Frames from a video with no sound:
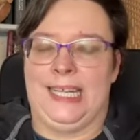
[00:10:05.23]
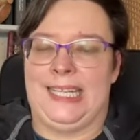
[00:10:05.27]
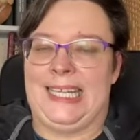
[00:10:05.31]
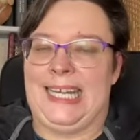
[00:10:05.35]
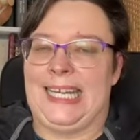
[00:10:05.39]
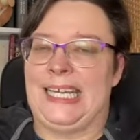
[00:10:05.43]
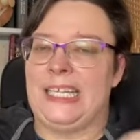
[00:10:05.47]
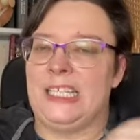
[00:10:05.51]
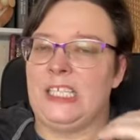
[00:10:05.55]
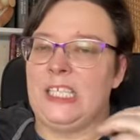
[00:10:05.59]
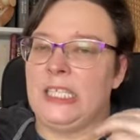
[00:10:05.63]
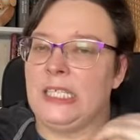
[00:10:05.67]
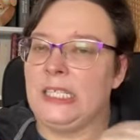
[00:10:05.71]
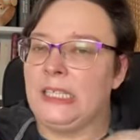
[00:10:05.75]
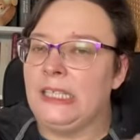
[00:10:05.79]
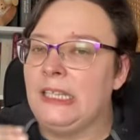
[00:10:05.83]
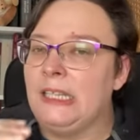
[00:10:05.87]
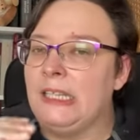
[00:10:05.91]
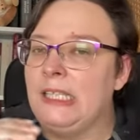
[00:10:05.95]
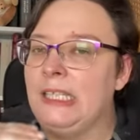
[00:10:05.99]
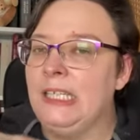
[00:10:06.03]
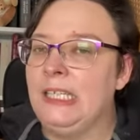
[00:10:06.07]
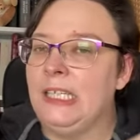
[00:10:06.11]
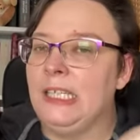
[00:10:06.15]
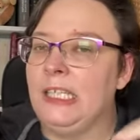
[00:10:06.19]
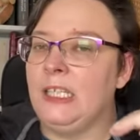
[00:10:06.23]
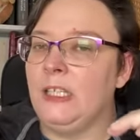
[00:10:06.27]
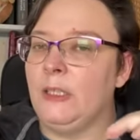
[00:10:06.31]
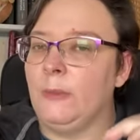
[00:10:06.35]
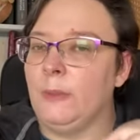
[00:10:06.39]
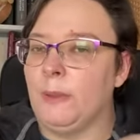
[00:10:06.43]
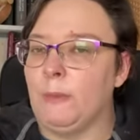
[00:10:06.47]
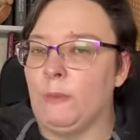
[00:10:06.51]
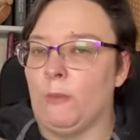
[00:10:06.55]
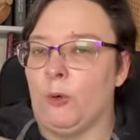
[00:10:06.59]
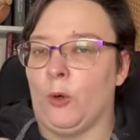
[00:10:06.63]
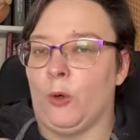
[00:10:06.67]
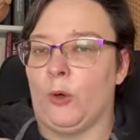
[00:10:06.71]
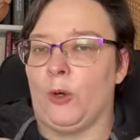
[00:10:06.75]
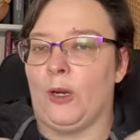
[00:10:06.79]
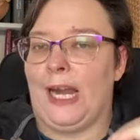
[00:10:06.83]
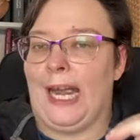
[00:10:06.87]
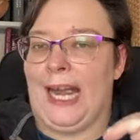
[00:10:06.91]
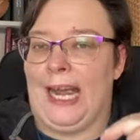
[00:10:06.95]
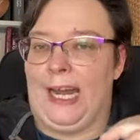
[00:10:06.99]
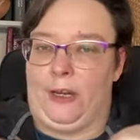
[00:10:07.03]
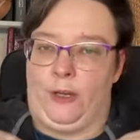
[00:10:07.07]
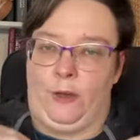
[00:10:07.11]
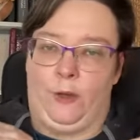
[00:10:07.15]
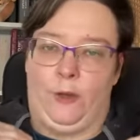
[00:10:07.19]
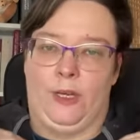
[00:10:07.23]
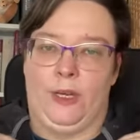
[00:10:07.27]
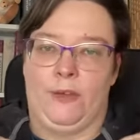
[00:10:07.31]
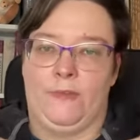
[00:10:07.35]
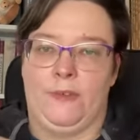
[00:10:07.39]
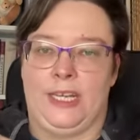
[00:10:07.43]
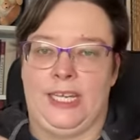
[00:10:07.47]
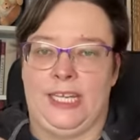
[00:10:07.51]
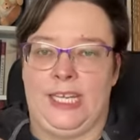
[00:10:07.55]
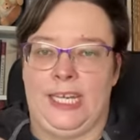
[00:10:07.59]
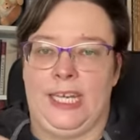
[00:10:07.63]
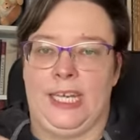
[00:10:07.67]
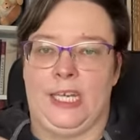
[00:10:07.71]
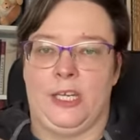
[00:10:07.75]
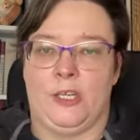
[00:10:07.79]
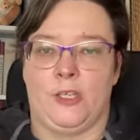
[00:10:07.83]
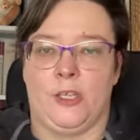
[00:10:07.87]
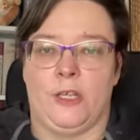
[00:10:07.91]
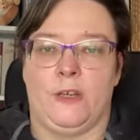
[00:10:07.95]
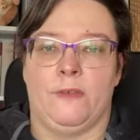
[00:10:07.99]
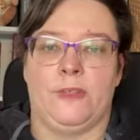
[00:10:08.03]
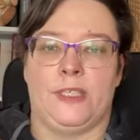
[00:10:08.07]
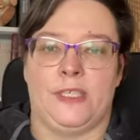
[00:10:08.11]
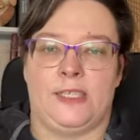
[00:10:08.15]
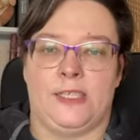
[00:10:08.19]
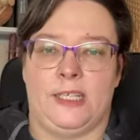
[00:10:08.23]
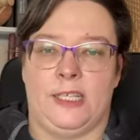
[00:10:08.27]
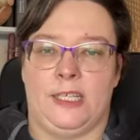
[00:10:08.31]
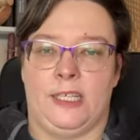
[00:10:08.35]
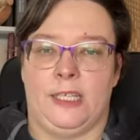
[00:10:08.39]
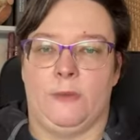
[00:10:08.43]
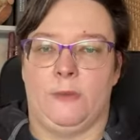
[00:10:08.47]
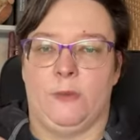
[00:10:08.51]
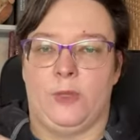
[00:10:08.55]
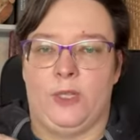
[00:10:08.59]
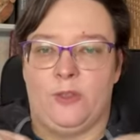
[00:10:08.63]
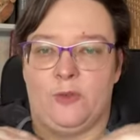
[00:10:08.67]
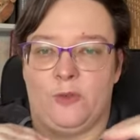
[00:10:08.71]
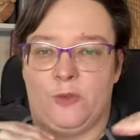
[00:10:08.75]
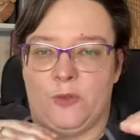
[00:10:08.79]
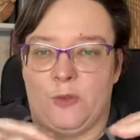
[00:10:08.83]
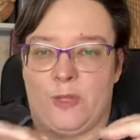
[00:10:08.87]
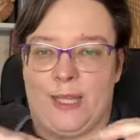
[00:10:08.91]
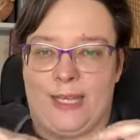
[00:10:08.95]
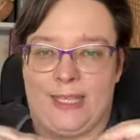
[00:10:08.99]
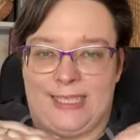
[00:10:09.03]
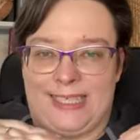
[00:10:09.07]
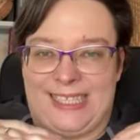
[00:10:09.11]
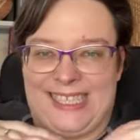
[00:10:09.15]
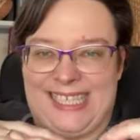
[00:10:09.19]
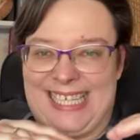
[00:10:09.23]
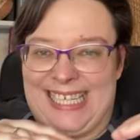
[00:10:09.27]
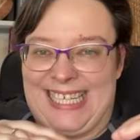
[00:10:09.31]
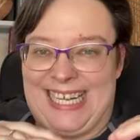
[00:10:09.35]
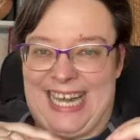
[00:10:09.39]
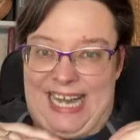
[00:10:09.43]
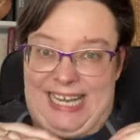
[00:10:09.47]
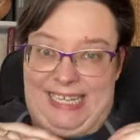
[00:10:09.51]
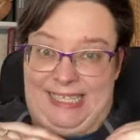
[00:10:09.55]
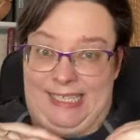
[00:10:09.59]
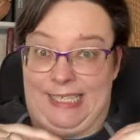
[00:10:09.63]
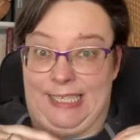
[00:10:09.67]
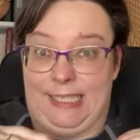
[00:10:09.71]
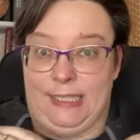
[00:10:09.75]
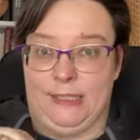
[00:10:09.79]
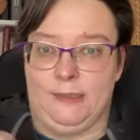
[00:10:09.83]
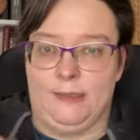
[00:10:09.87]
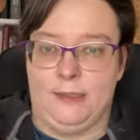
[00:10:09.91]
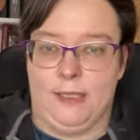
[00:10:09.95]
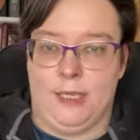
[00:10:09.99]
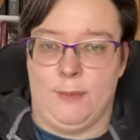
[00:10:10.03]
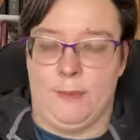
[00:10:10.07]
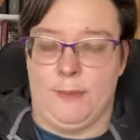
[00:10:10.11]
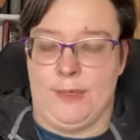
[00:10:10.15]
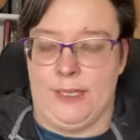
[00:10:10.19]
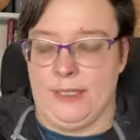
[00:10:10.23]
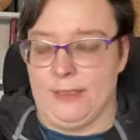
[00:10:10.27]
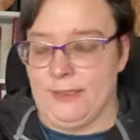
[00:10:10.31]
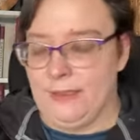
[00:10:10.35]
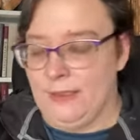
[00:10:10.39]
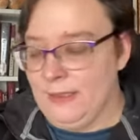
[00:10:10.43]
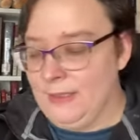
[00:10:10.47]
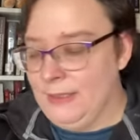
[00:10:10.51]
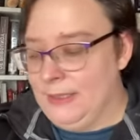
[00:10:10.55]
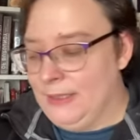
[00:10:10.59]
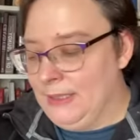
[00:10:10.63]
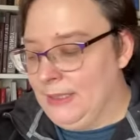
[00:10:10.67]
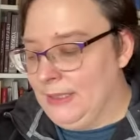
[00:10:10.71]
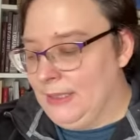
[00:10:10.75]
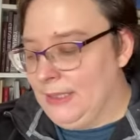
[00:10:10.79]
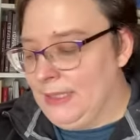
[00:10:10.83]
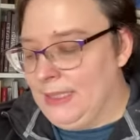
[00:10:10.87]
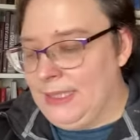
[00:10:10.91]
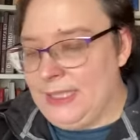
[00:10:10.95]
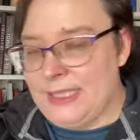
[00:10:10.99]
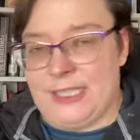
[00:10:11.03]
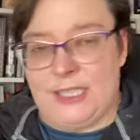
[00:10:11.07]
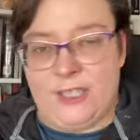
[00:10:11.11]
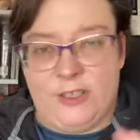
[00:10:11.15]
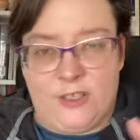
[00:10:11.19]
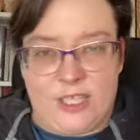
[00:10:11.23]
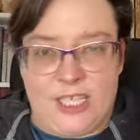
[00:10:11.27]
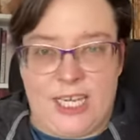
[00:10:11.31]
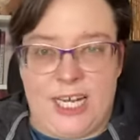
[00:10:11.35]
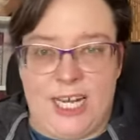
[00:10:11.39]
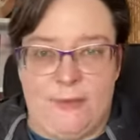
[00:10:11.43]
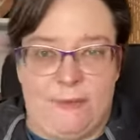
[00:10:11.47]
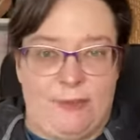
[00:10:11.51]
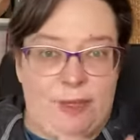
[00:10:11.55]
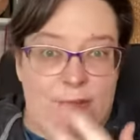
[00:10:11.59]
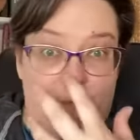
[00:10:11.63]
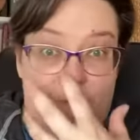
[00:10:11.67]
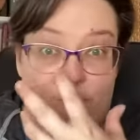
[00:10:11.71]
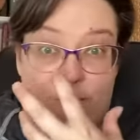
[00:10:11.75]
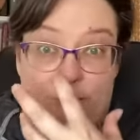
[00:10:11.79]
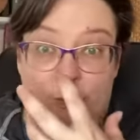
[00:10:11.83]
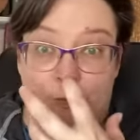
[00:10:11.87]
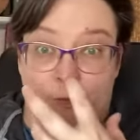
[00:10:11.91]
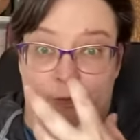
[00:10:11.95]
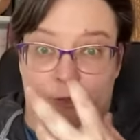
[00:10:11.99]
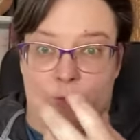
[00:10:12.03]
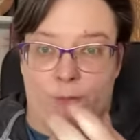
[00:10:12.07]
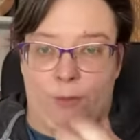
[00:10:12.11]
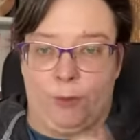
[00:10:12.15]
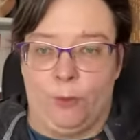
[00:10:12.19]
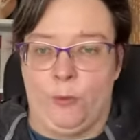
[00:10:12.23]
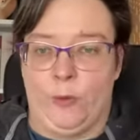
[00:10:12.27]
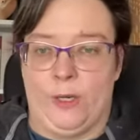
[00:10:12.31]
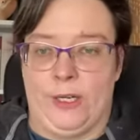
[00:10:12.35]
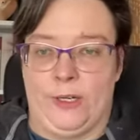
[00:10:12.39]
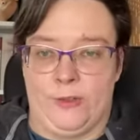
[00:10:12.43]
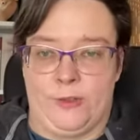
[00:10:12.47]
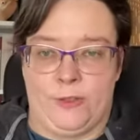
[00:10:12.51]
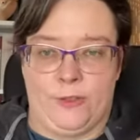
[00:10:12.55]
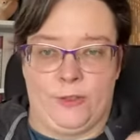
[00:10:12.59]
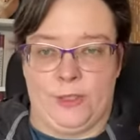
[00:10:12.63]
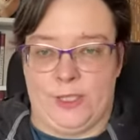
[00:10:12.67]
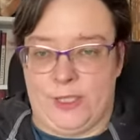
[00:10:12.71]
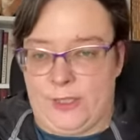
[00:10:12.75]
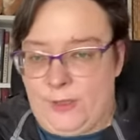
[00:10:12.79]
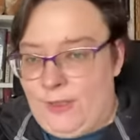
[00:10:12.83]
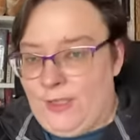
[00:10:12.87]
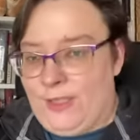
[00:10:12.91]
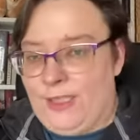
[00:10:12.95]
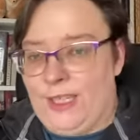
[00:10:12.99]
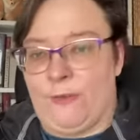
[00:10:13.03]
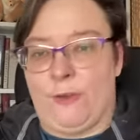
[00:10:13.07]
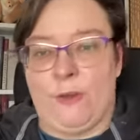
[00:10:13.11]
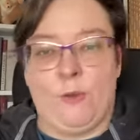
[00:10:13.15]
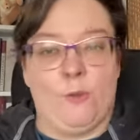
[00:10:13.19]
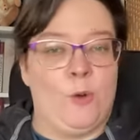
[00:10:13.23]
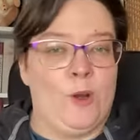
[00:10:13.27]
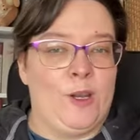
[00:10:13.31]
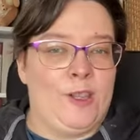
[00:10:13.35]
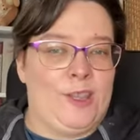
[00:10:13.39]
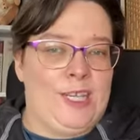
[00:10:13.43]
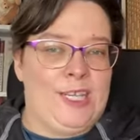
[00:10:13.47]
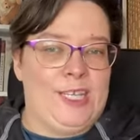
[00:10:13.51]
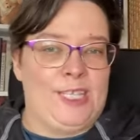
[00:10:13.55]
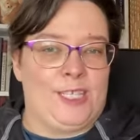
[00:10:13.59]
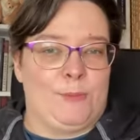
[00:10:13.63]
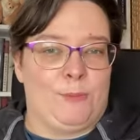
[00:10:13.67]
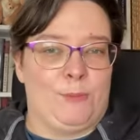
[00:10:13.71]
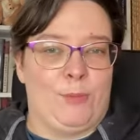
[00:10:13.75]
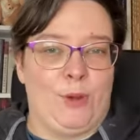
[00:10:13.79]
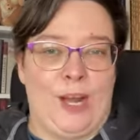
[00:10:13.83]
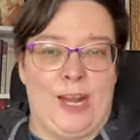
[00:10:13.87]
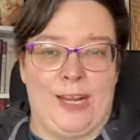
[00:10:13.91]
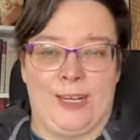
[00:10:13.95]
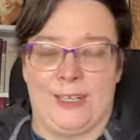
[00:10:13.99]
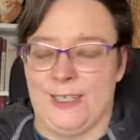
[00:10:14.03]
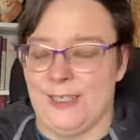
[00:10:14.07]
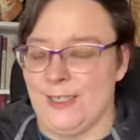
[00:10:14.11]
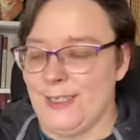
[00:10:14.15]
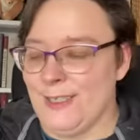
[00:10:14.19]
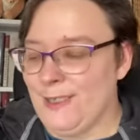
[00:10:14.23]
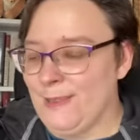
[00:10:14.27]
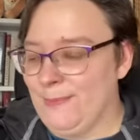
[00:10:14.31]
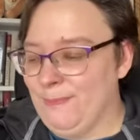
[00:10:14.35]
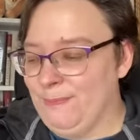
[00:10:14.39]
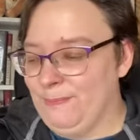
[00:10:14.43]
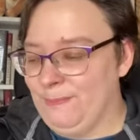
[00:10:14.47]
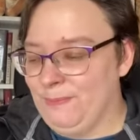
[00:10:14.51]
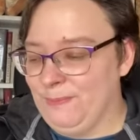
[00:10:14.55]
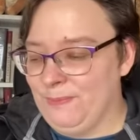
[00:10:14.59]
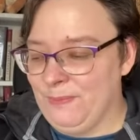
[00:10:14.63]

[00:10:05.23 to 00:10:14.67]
And that gets you a little bit more accurate of a gauge of acidity when you do that degassing a bit. It's a little tough and it feels super weird, so it's definitely one thing to practice.